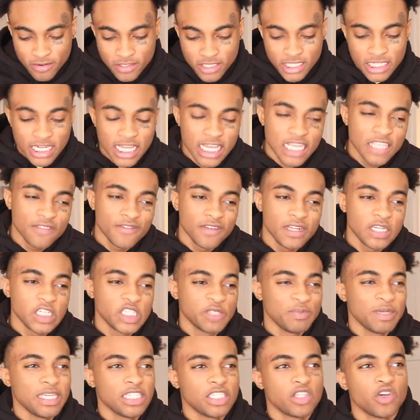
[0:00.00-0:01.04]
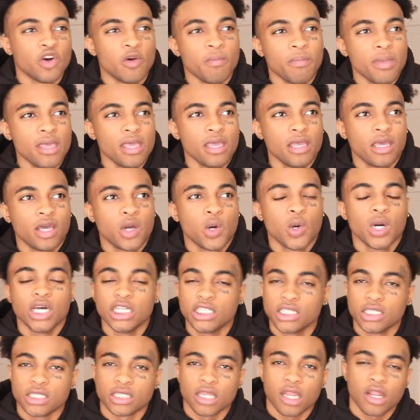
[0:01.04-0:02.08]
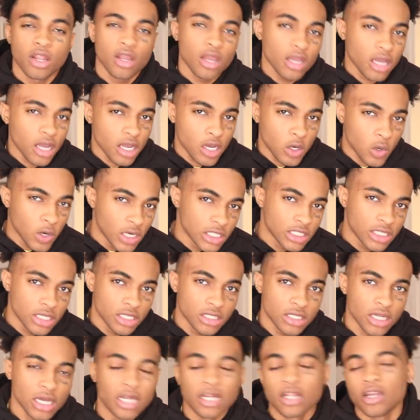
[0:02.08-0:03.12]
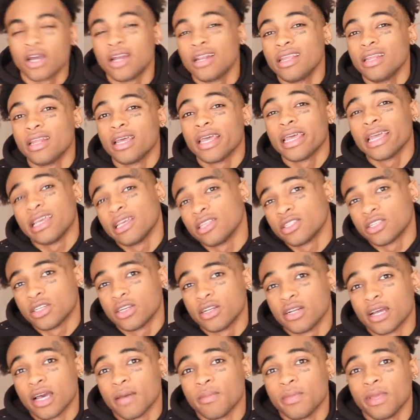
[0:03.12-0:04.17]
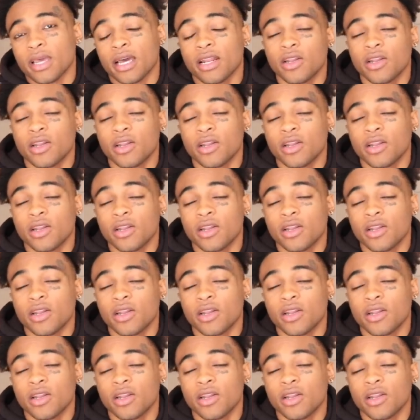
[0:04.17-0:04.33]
today's video is basically going to be questions. I know y'all got questions, and I know y'all need an answer, you know what I mean?